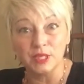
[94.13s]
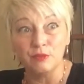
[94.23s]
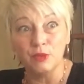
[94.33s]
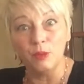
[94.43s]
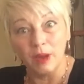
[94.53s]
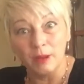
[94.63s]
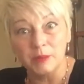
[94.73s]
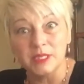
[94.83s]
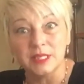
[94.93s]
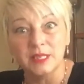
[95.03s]
If you are
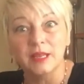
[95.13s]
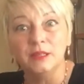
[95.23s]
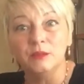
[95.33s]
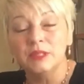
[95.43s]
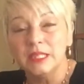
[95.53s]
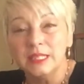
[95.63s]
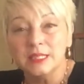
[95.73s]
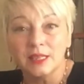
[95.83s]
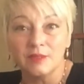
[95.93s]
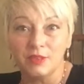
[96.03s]
busy and you need
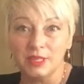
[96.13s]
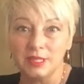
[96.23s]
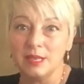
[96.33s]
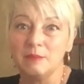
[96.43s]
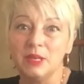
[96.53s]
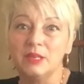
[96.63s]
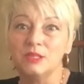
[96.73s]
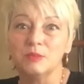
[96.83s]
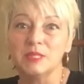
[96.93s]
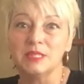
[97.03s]
to live in a time
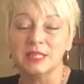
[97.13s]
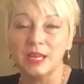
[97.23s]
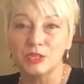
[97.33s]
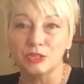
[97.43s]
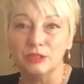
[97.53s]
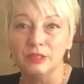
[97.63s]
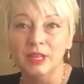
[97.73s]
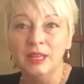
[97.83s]
management schedule,